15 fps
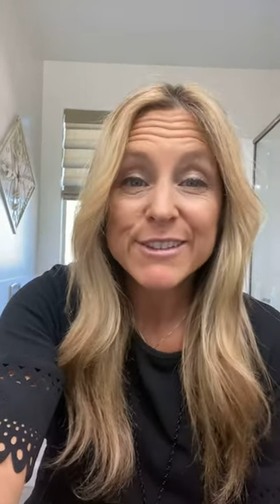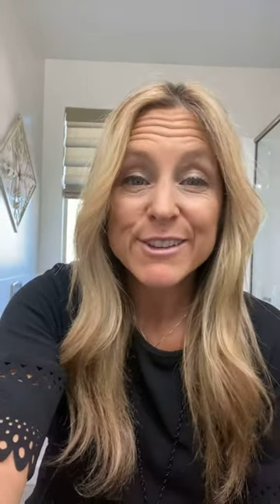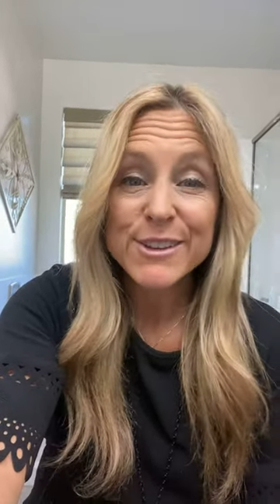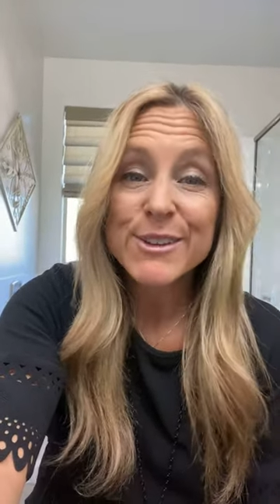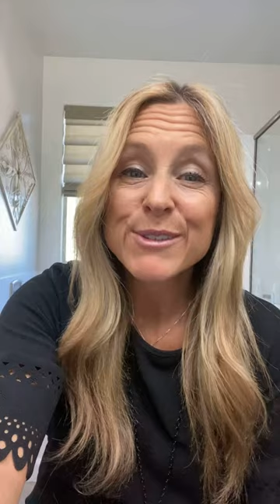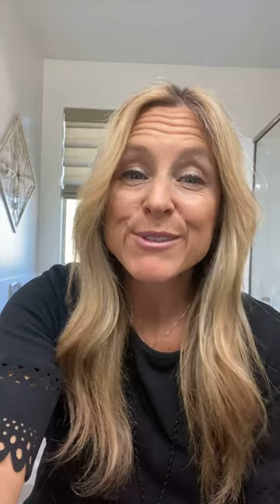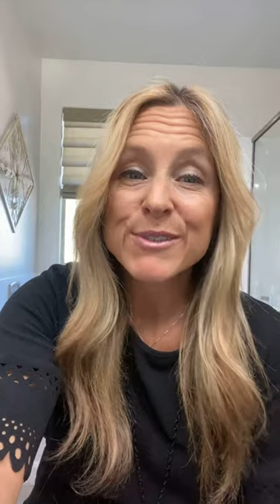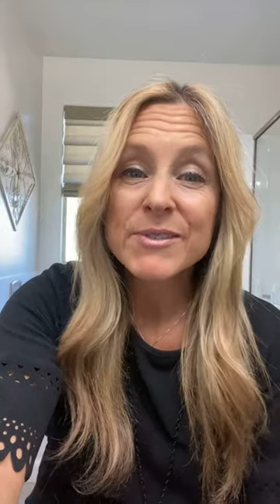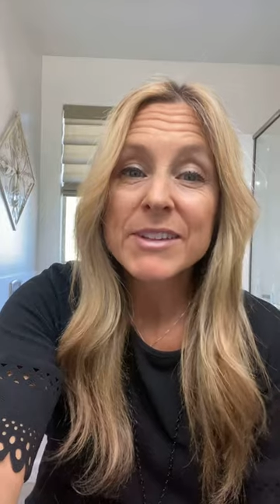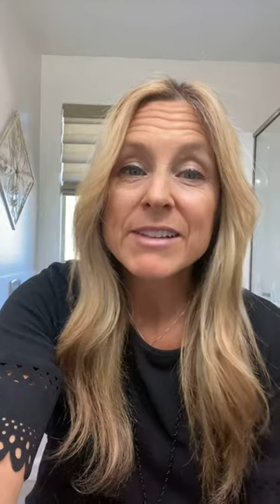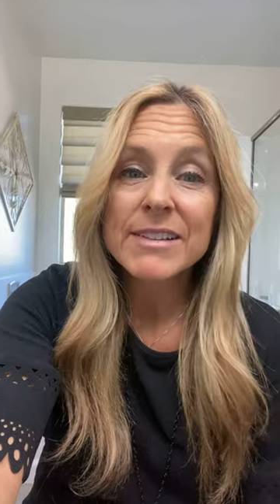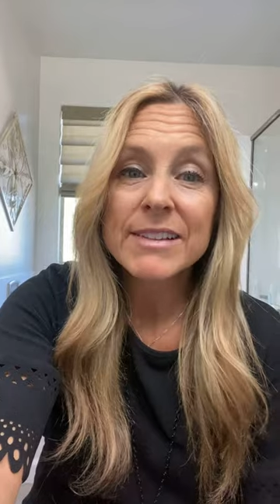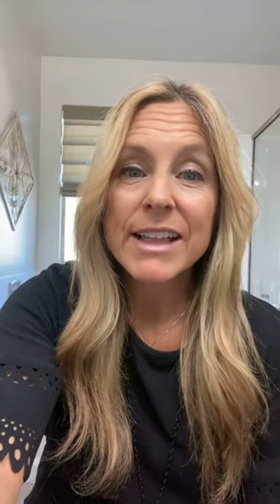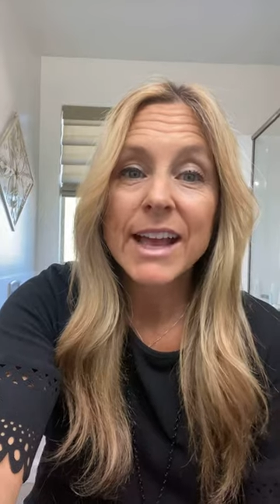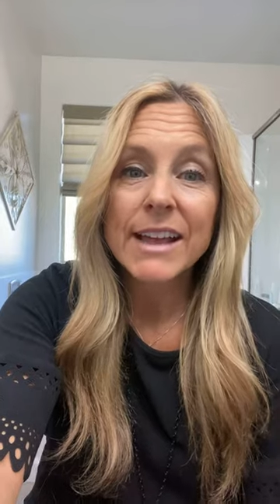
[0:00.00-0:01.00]
to learn from this
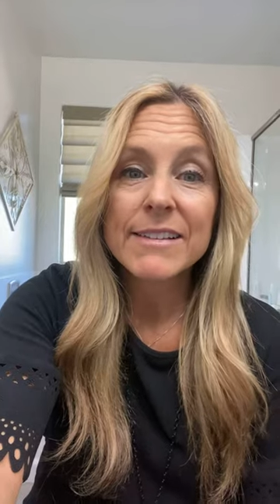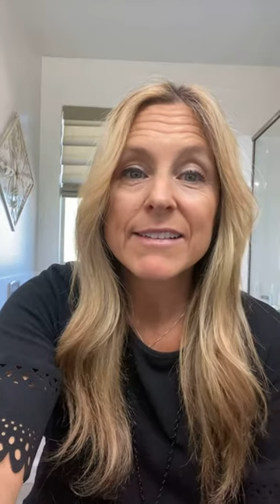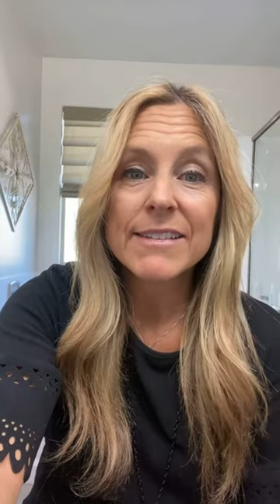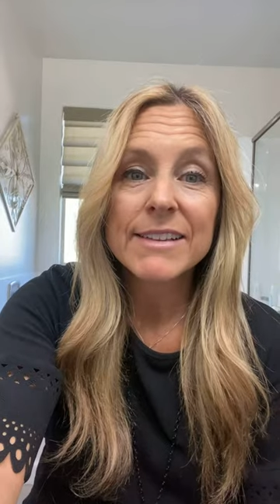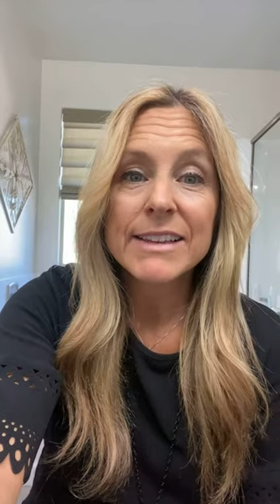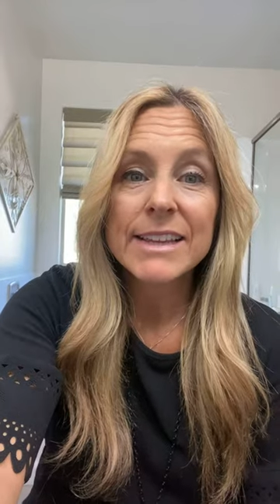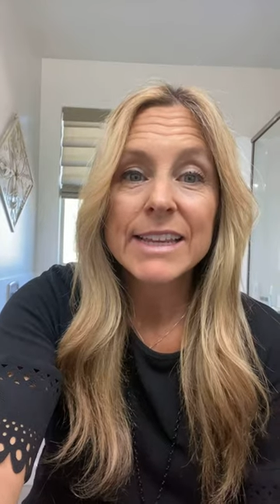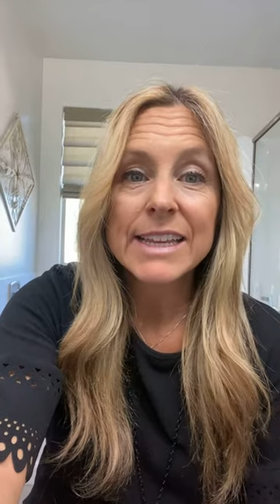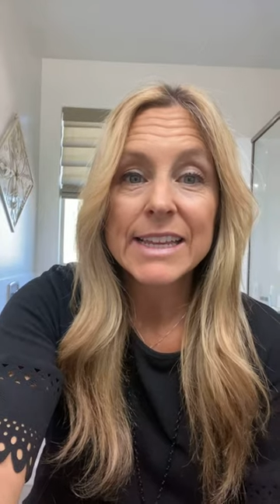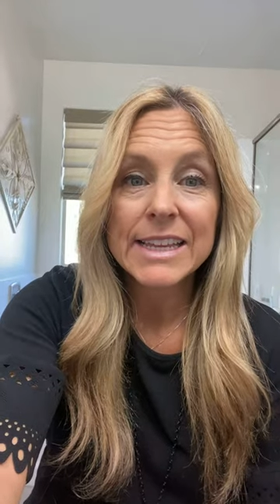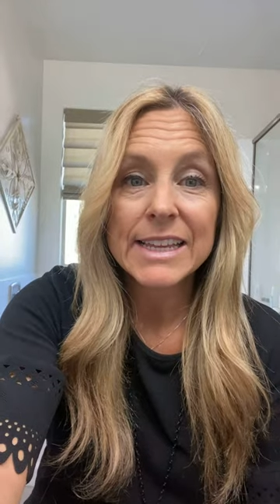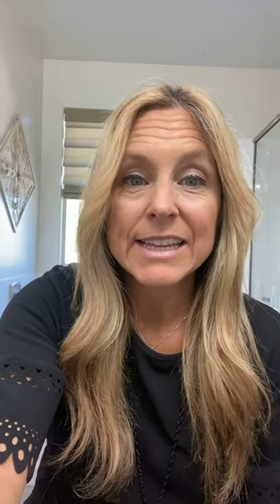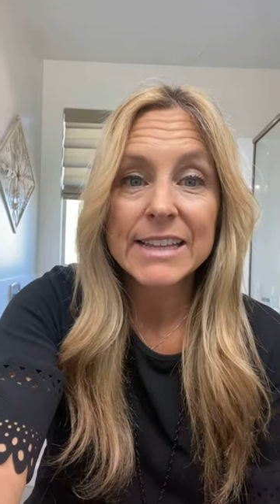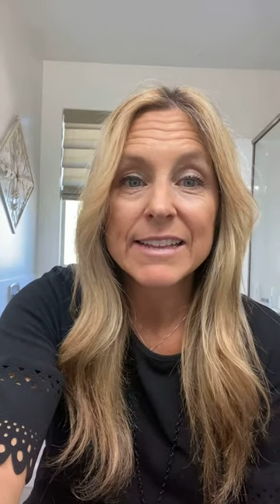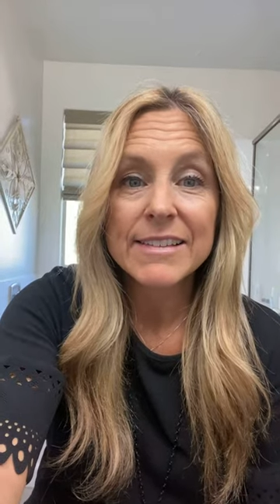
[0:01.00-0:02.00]
class
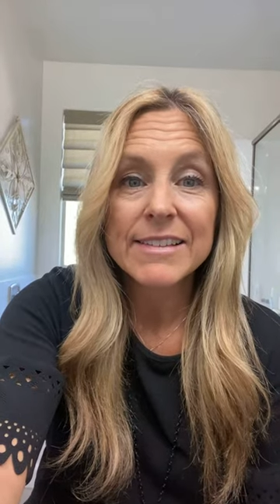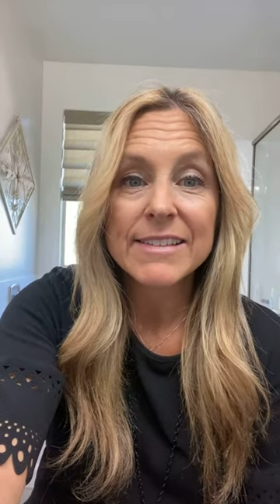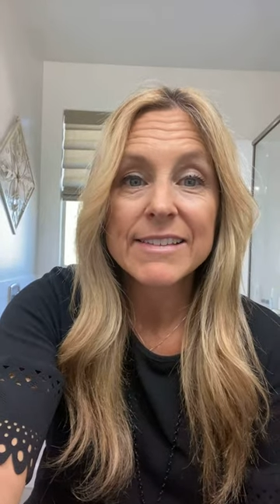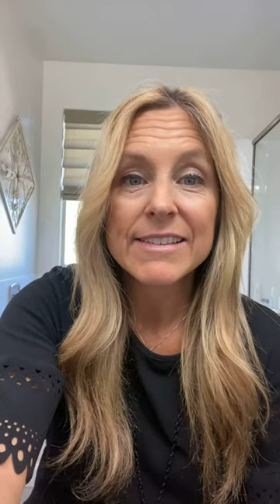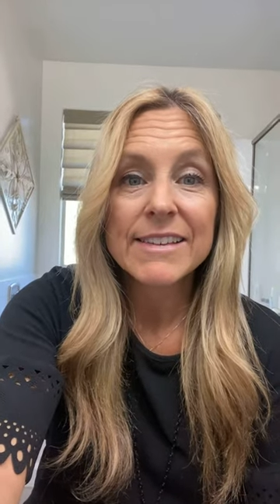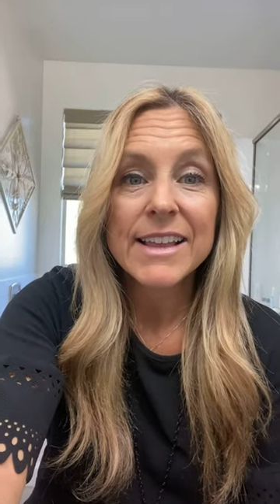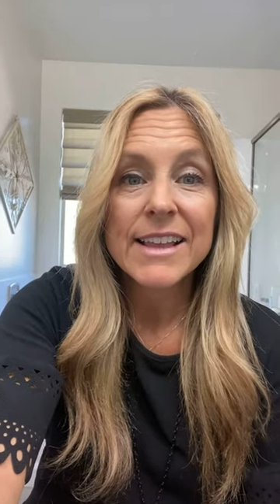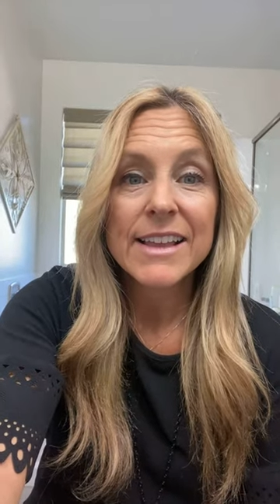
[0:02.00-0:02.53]
is,